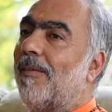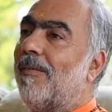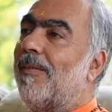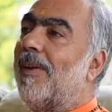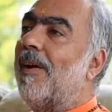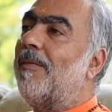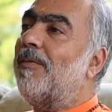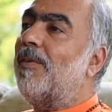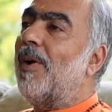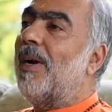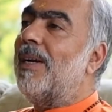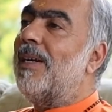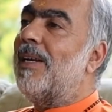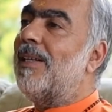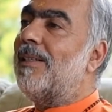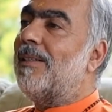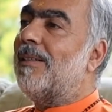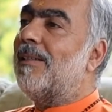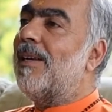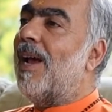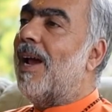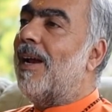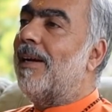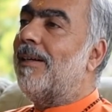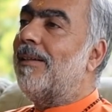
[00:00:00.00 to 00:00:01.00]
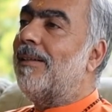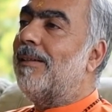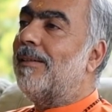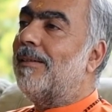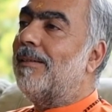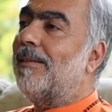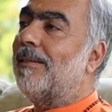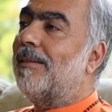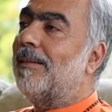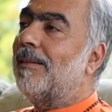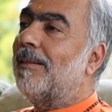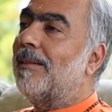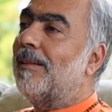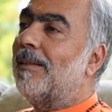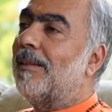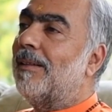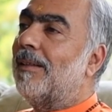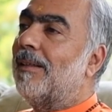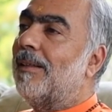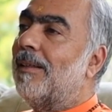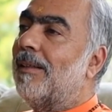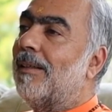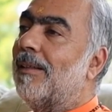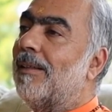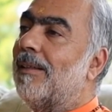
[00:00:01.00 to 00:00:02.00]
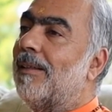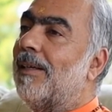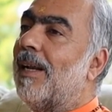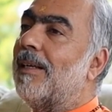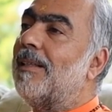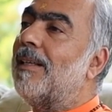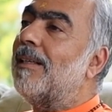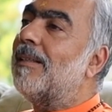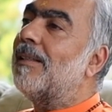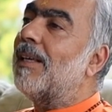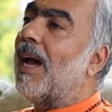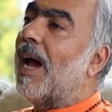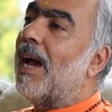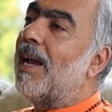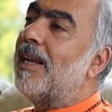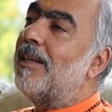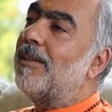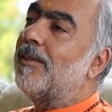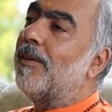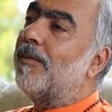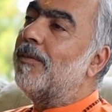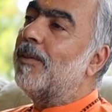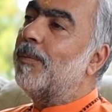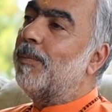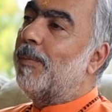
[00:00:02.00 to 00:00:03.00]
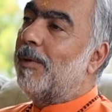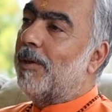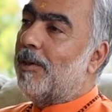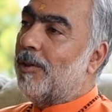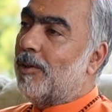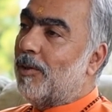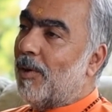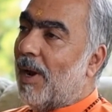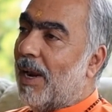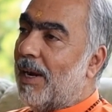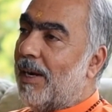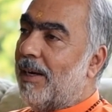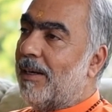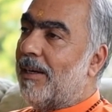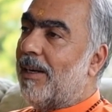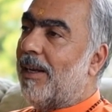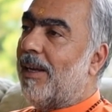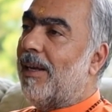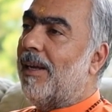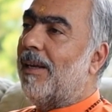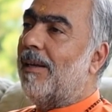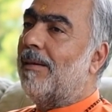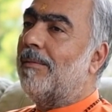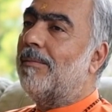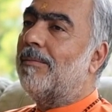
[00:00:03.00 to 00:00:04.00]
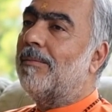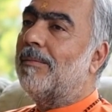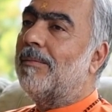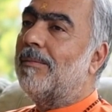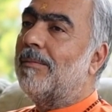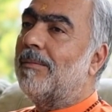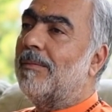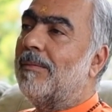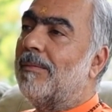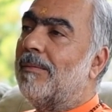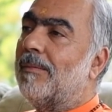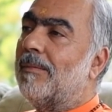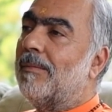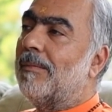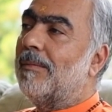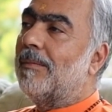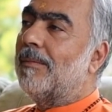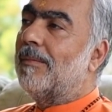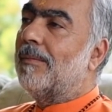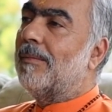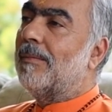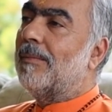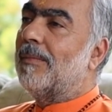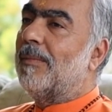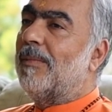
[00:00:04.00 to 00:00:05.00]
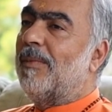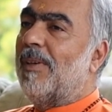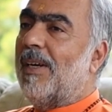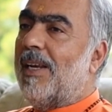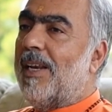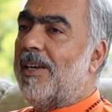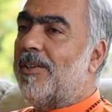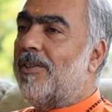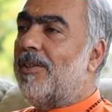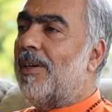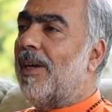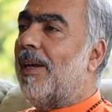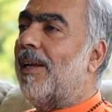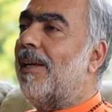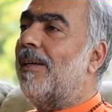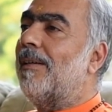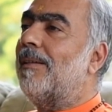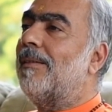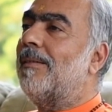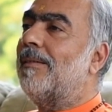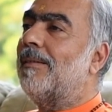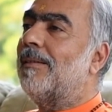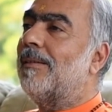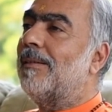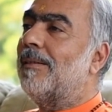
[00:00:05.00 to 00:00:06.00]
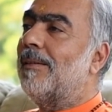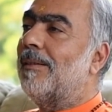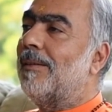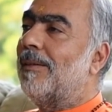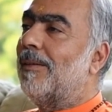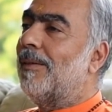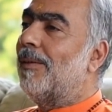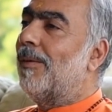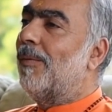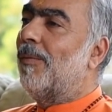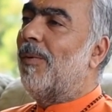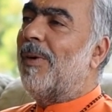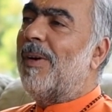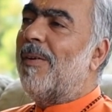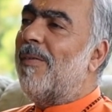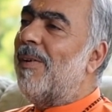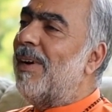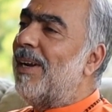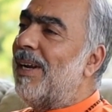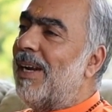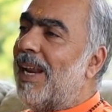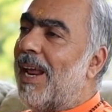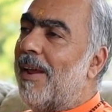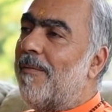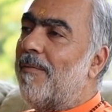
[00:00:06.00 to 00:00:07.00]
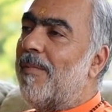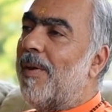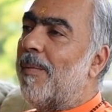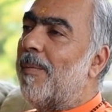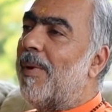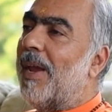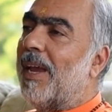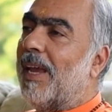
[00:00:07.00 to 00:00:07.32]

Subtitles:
We have to understand that the science of spirituality, religion, whatever name we may